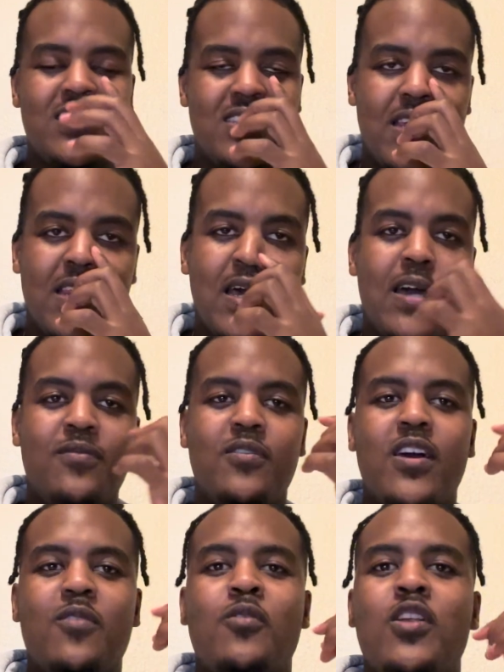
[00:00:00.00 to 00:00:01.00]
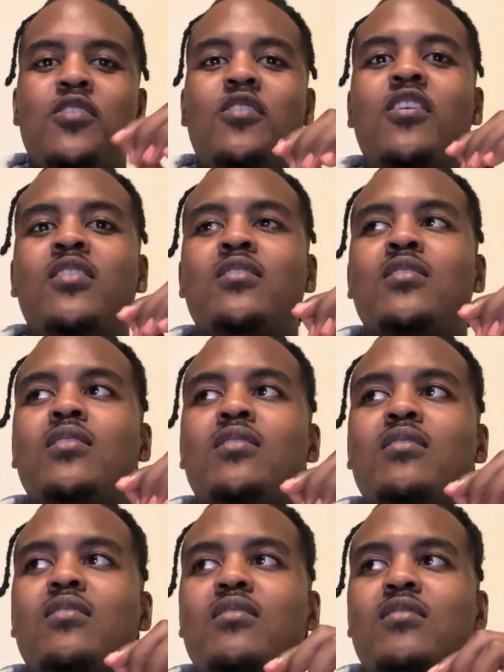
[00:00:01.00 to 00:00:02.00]
say that I feel like when you're on
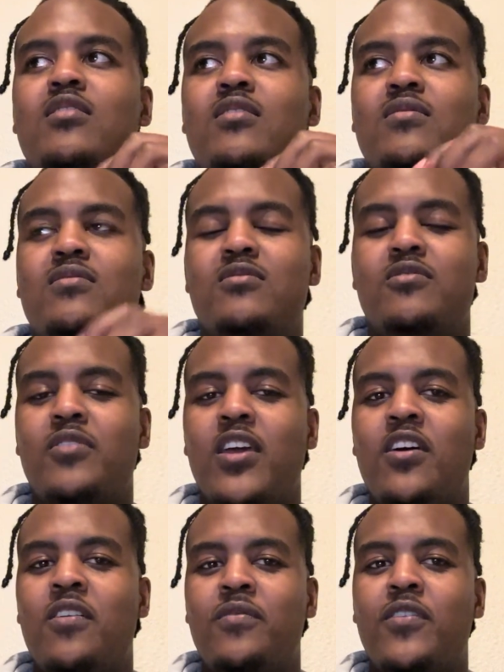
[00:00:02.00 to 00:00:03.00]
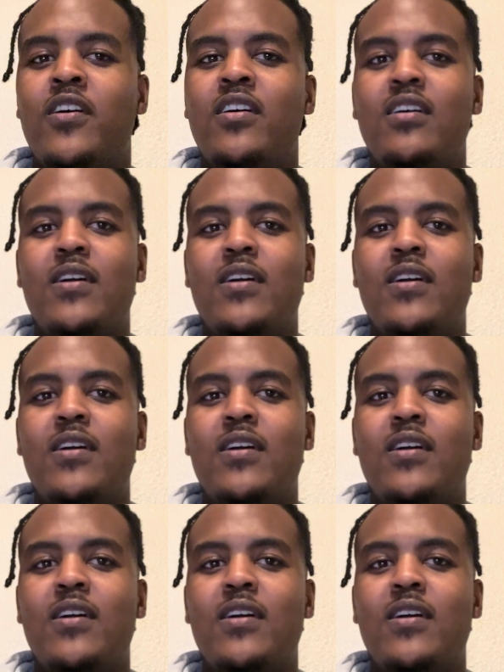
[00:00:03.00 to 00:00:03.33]
a great offer